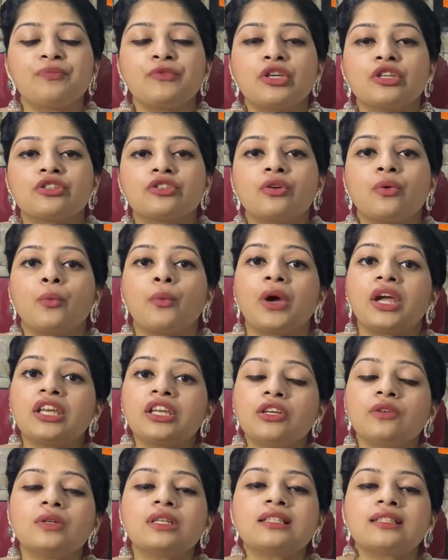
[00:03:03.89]
So when
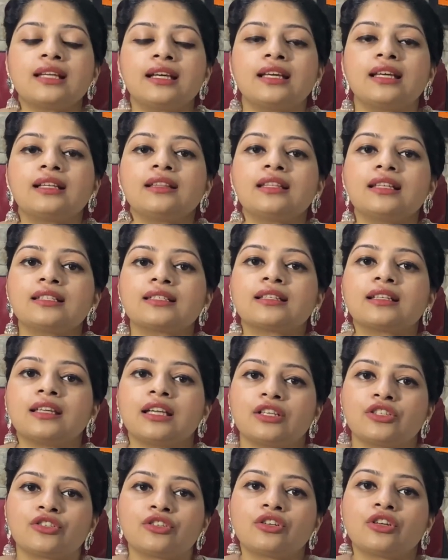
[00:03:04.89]
you are sending these
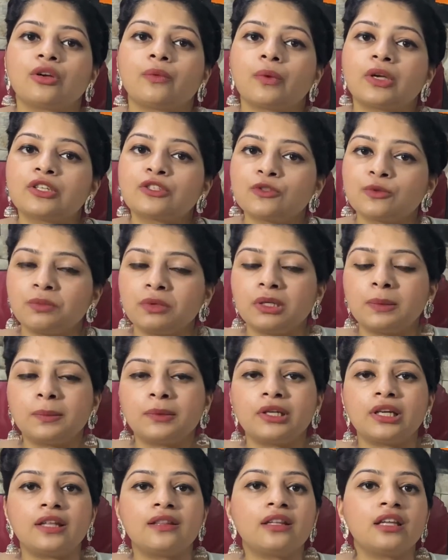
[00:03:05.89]
connection requests to people
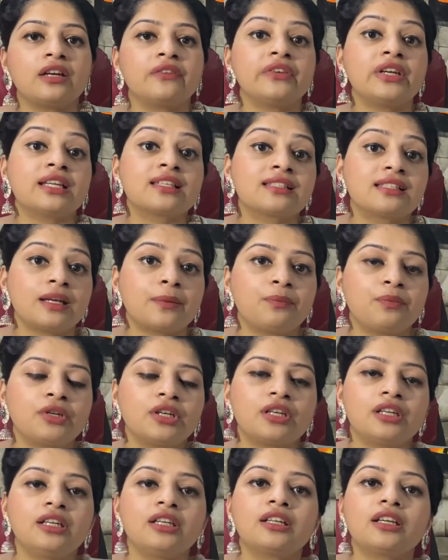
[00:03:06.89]
and they have
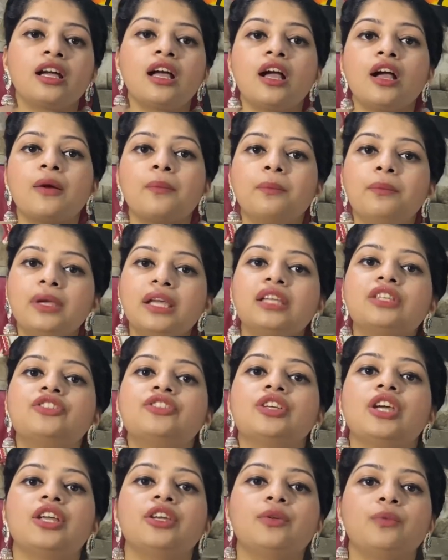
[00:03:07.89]
accepted it, be
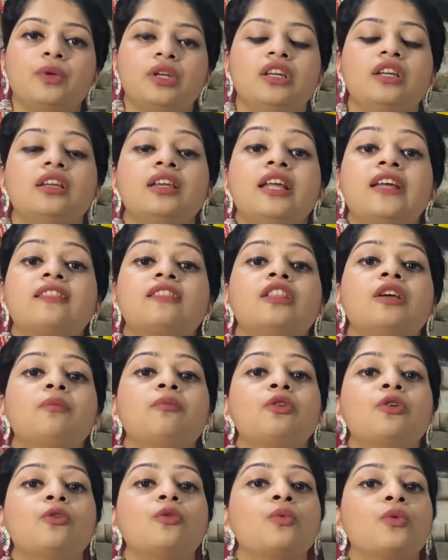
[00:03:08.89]
genuine. Let them
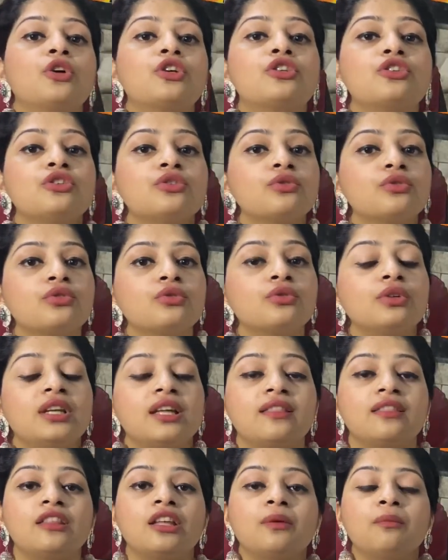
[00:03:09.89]
know what you do.
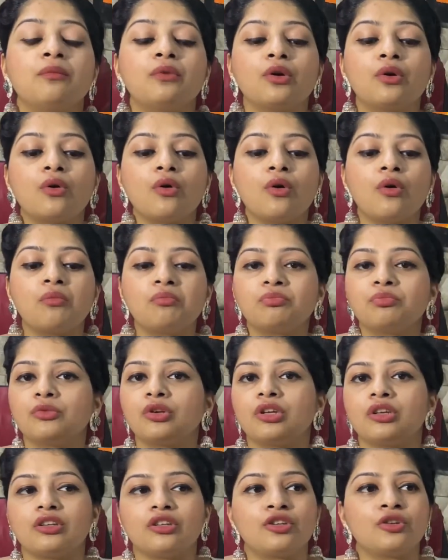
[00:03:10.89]
Let them know
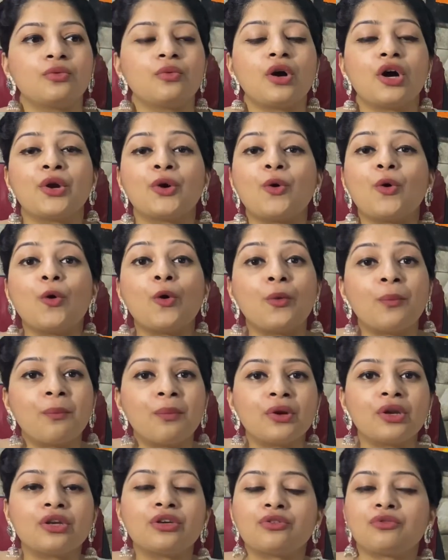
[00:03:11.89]
you are
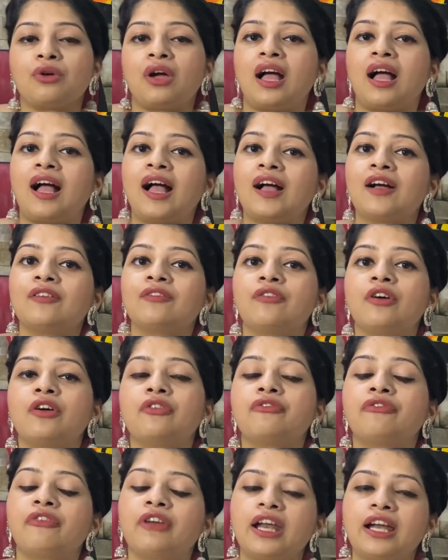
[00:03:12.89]
open to have a
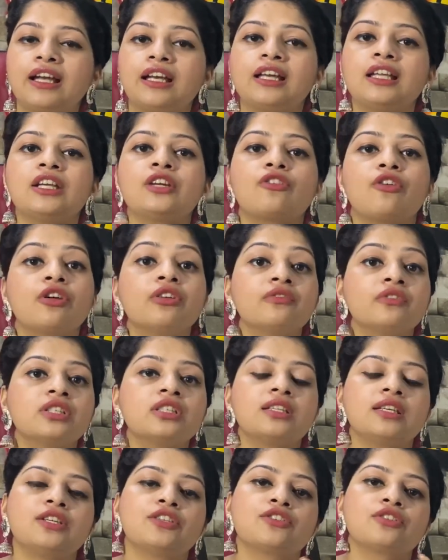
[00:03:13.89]
friendly
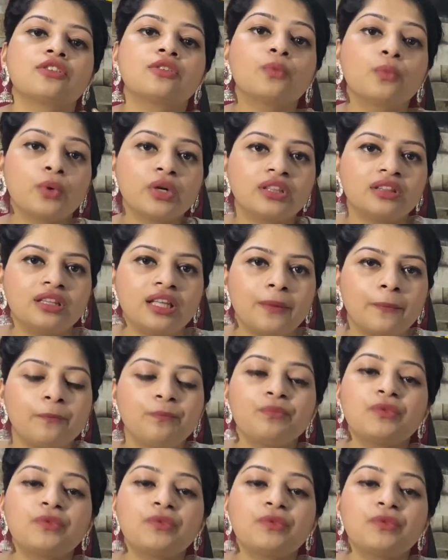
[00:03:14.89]
conversation with them.